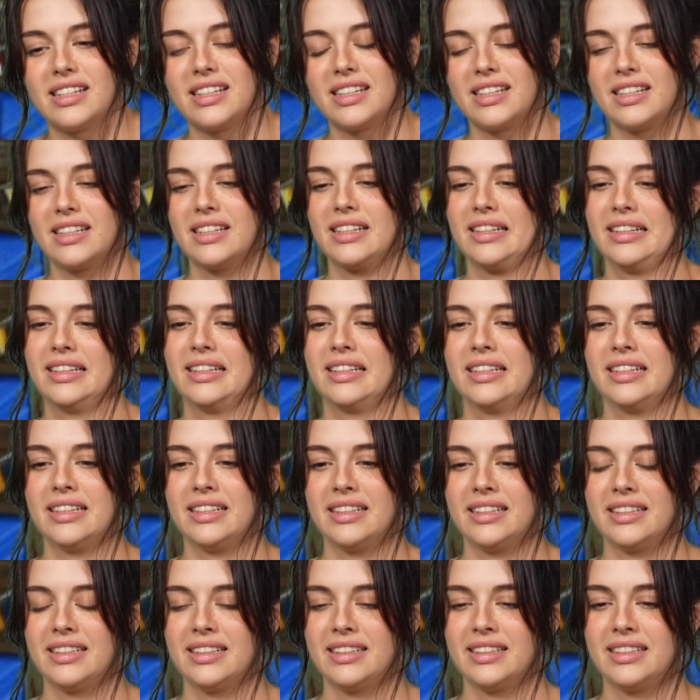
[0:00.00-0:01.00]

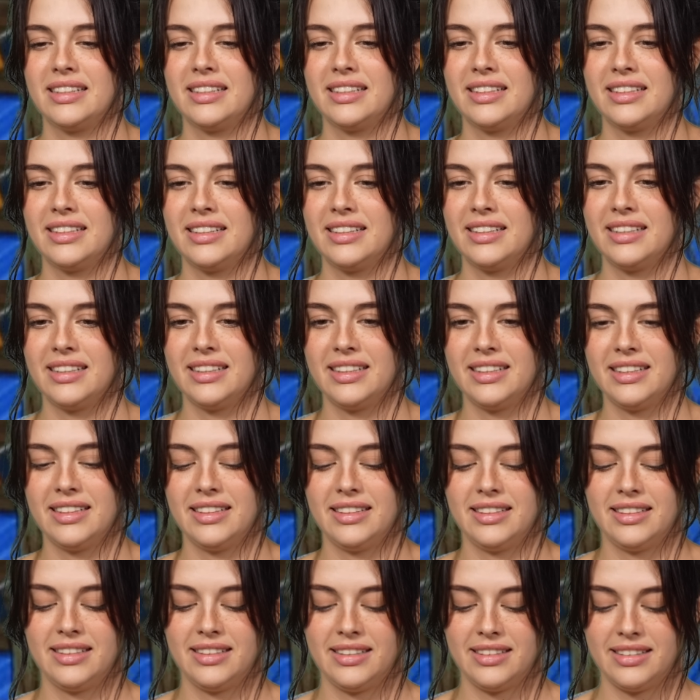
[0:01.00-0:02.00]

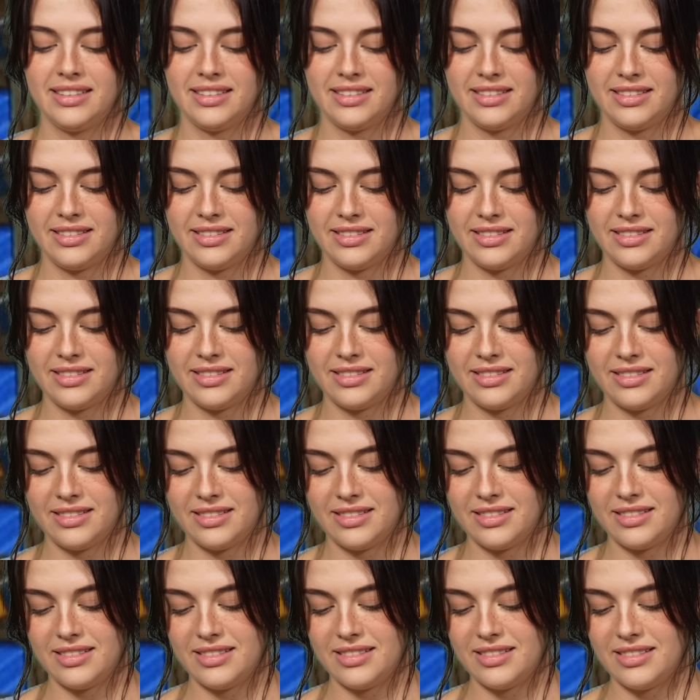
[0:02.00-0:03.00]

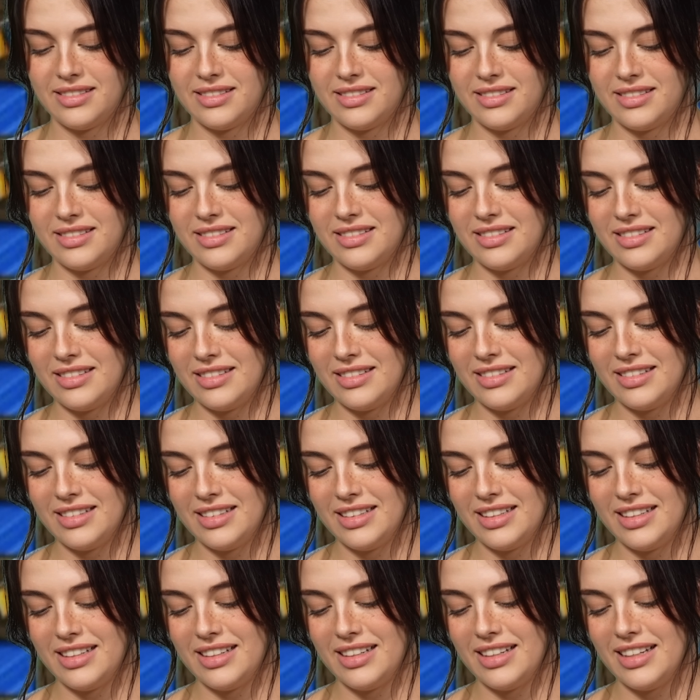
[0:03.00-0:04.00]

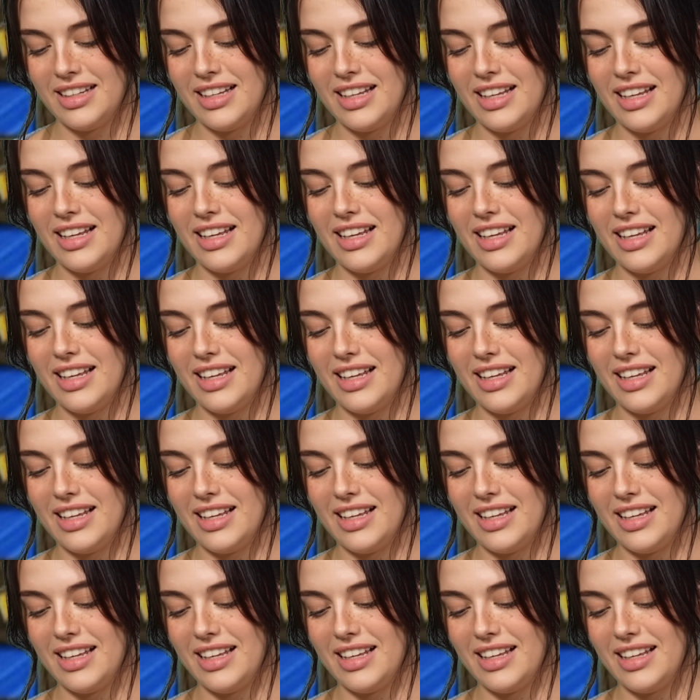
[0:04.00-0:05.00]

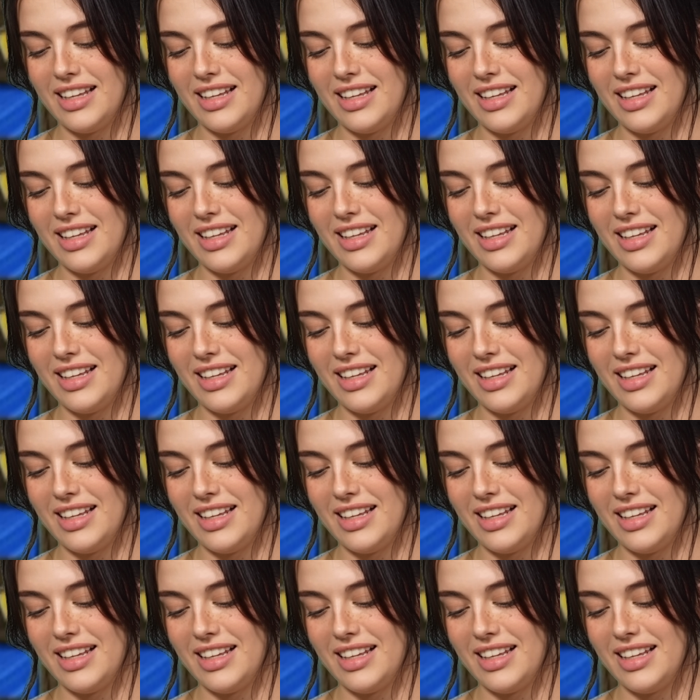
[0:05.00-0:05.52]
This person isn't speaking.